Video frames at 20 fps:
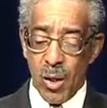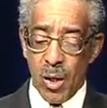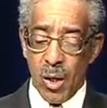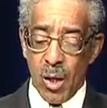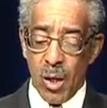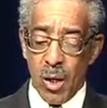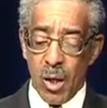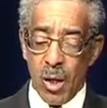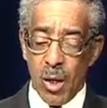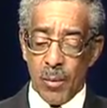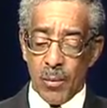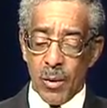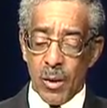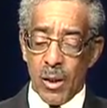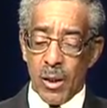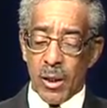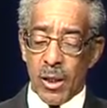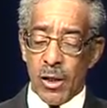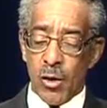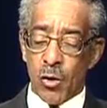Can
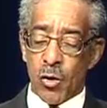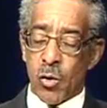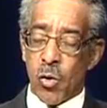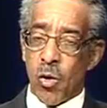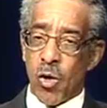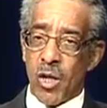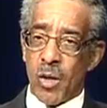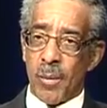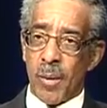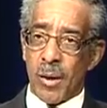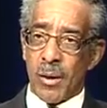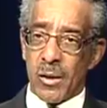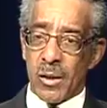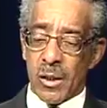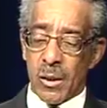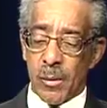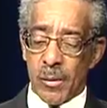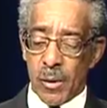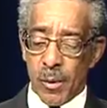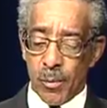you talk about
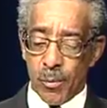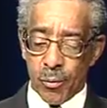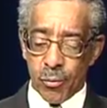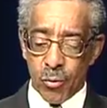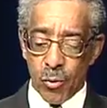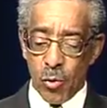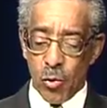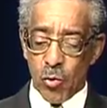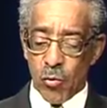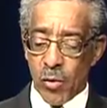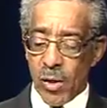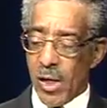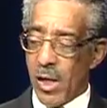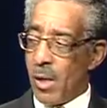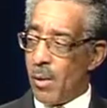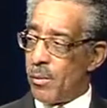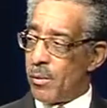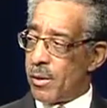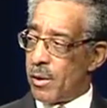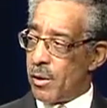some of the
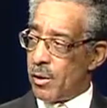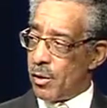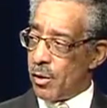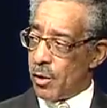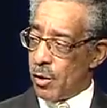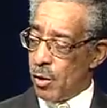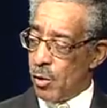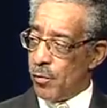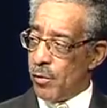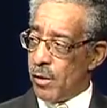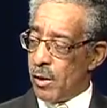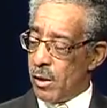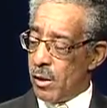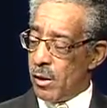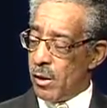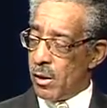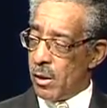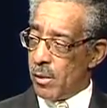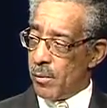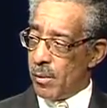programs and
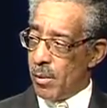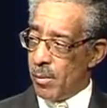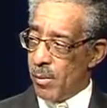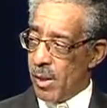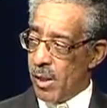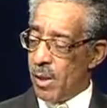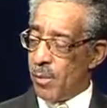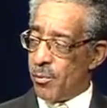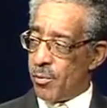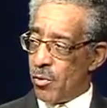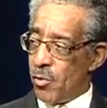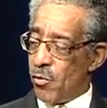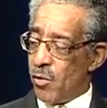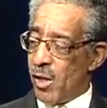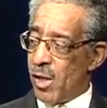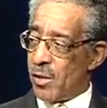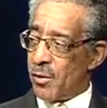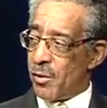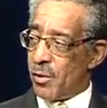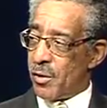services, some of the main
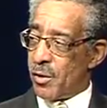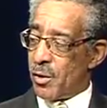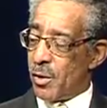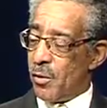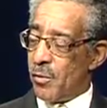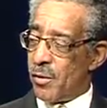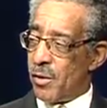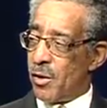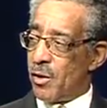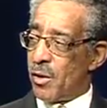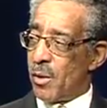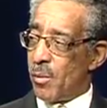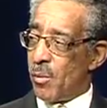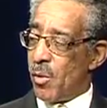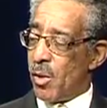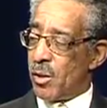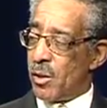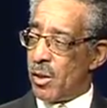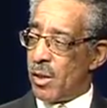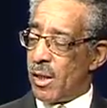programs and services the
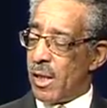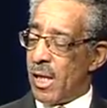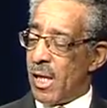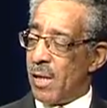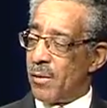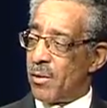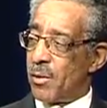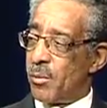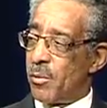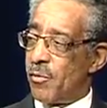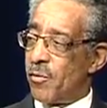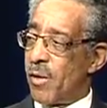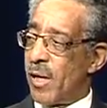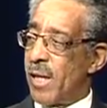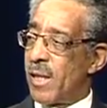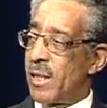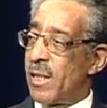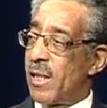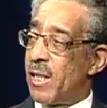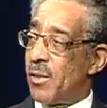March of Dimes are
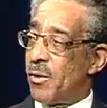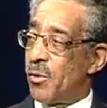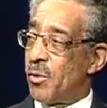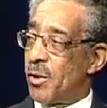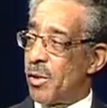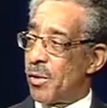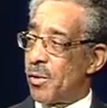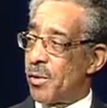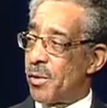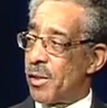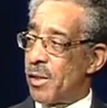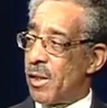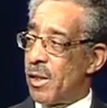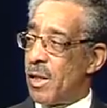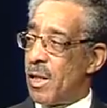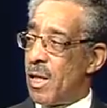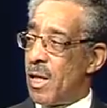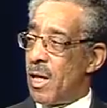providing here in New Jersey?